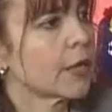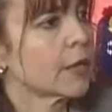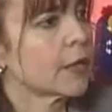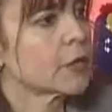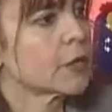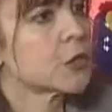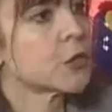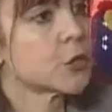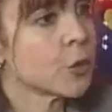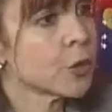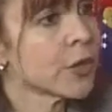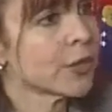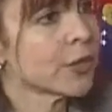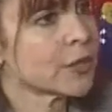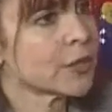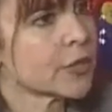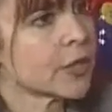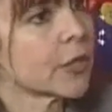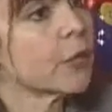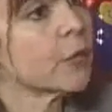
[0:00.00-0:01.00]
in
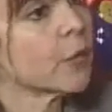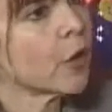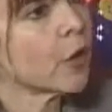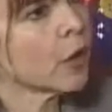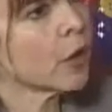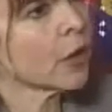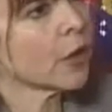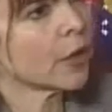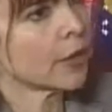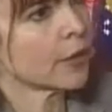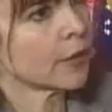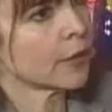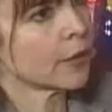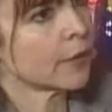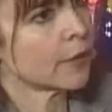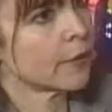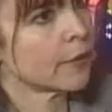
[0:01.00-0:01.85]
students enrolling